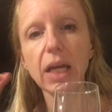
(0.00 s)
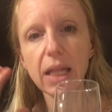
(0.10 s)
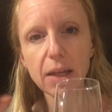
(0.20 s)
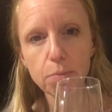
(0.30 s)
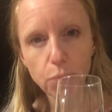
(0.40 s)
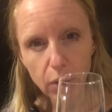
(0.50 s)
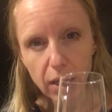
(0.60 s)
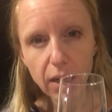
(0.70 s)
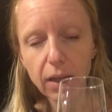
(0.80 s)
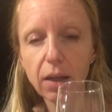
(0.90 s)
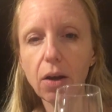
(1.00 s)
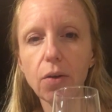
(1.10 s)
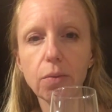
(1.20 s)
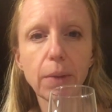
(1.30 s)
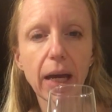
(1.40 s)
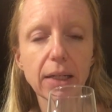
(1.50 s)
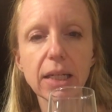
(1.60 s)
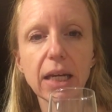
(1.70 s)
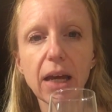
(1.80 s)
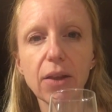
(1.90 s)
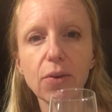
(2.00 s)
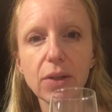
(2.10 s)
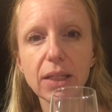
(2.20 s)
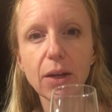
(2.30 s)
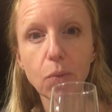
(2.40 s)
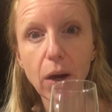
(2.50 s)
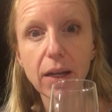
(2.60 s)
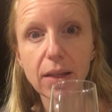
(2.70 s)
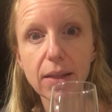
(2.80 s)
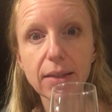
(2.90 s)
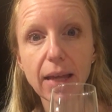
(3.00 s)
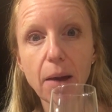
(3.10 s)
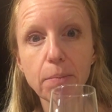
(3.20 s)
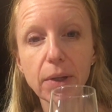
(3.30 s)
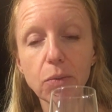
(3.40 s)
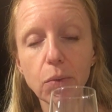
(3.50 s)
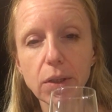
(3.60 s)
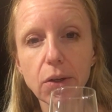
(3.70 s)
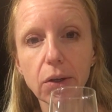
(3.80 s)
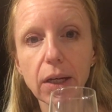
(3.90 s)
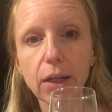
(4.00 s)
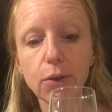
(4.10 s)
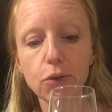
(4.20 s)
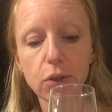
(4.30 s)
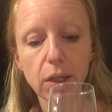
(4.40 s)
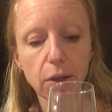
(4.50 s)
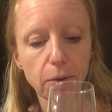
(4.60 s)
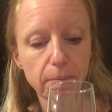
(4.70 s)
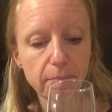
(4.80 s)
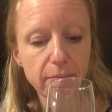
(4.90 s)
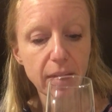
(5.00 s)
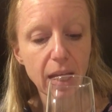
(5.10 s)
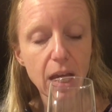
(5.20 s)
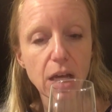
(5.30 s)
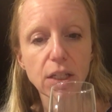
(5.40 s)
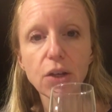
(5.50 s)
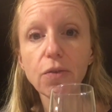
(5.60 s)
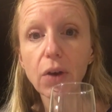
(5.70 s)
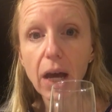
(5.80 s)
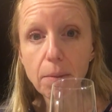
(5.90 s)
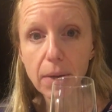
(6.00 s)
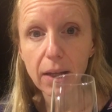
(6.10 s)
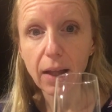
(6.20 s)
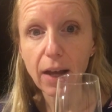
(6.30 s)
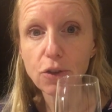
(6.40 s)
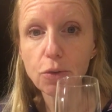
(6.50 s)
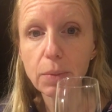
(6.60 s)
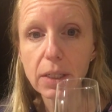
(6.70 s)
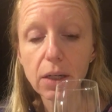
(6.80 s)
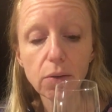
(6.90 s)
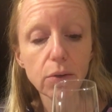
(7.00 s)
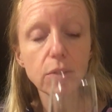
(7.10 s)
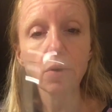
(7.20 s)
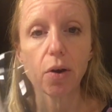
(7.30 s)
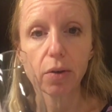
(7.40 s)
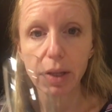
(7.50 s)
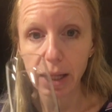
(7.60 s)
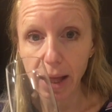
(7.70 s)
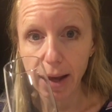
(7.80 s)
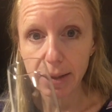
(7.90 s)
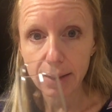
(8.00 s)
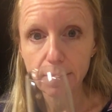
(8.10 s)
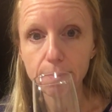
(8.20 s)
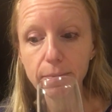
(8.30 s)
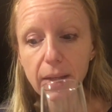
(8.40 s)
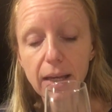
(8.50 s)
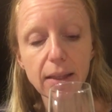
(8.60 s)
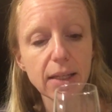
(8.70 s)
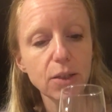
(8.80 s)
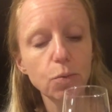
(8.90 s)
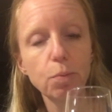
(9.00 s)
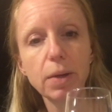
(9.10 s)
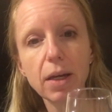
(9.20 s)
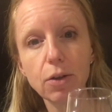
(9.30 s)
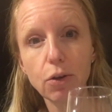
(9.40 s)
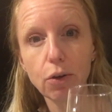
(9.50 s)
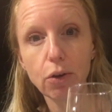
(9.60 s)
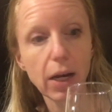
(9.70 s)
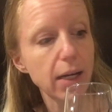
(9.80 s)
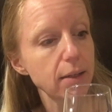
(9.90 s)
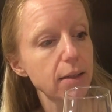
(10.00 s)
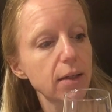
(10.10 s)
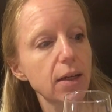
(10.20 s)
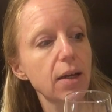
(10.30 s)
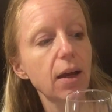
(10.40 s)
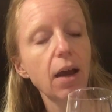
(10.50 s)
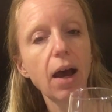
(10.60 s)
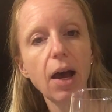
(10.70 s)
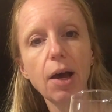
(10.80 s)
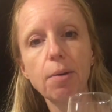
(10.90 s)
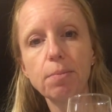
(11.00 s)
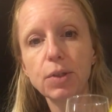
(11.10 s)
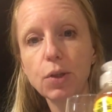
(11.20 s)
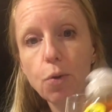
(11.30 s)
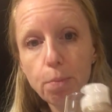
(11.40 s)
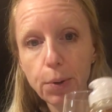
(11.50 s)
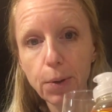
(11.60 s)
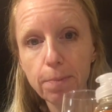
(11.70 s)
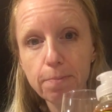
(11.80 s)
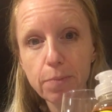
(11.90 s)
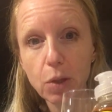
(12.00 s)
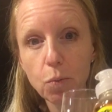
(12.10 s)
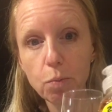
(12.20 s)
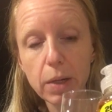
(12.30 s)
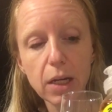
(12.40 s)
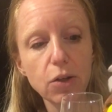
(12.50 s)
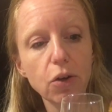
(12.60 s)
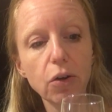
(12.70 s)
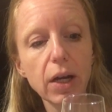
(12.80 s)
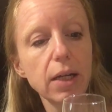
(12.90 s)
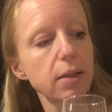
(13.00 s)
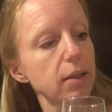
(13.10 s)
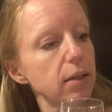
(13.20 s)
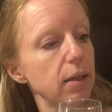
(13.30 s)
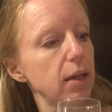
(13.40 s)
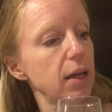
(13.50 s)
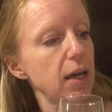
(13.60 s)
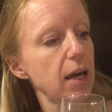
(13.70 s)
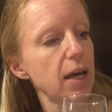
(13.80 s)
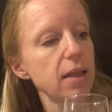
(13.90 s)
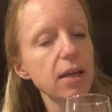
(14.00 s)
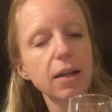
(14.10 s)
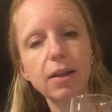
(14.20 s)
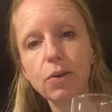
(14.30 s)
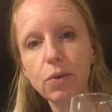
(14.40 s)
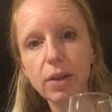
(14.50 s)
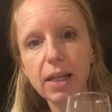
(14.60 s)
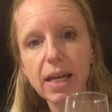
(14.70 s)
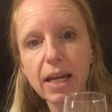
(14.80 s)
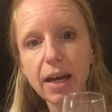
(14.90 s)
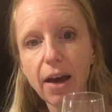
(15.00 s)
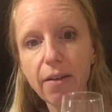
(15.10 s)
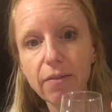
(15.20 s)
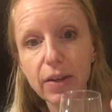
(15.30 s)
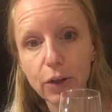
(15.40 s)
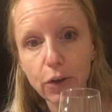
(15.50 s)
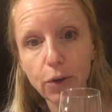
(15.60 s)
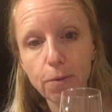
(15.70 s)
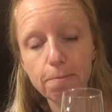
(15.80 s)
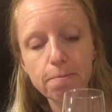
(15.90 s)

and then bringing it all back together and saying, why did this happen? And what's our conclusion here? So for humming glass, your materials are the glass, like this will be in your crate. Um, soap will be in your crate. And then a little thing of vinegar.